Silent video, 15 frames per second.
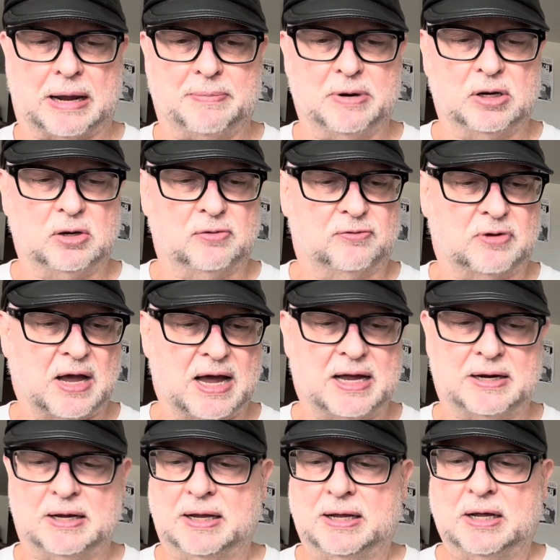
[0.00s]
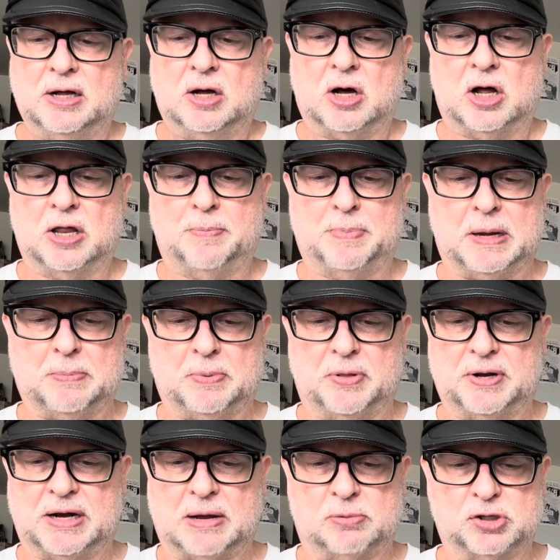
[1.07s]
I mean, you've got all the people
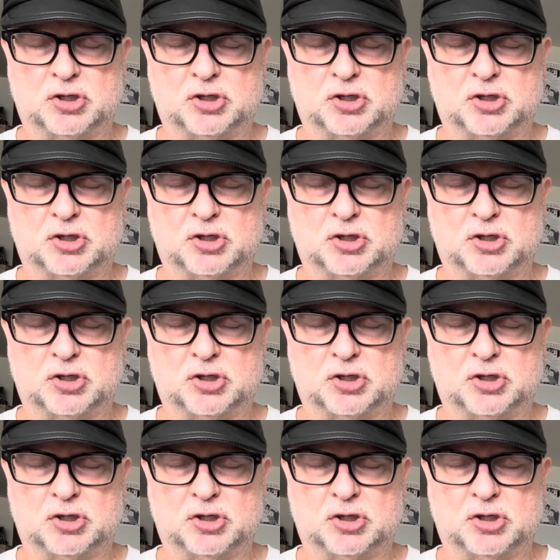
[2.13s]
that I was